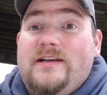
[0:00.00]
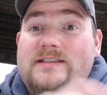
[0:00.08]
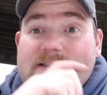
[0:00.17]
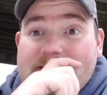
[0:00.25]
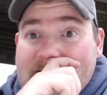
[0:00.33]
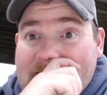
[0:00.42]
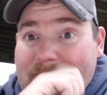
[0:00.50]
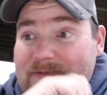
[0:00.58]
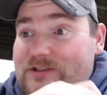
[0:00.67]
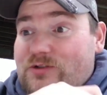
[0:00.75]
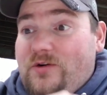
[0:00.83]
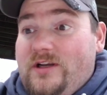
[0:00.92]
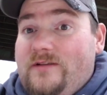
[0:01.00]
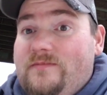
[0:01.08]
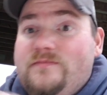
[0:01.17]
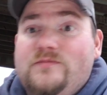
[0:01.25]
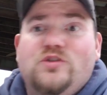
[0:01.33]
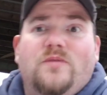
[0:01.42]
As I said, I'm enjoying
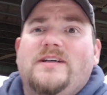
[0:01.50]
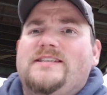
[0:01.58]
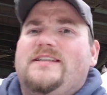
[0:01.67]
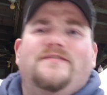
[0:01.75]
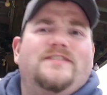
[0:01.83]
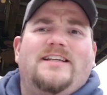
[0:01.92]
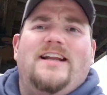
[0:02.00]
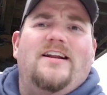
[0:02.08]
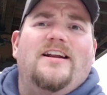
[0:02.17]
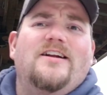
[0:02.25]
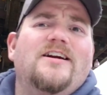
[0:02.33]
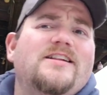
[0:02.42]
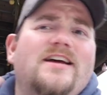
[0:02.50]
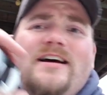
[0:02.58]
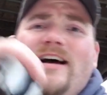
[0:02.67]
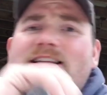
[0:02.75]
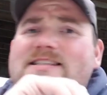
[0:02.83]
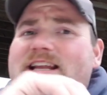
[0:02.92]
myself sitting out here
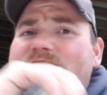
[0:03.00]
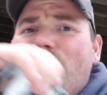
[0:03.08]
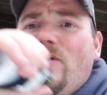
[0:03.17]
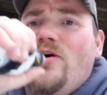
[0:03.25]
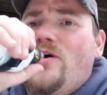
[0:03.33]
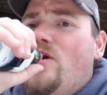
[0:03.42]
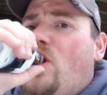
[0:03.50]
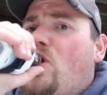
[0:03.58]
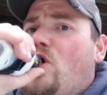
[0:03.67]
outside the barn.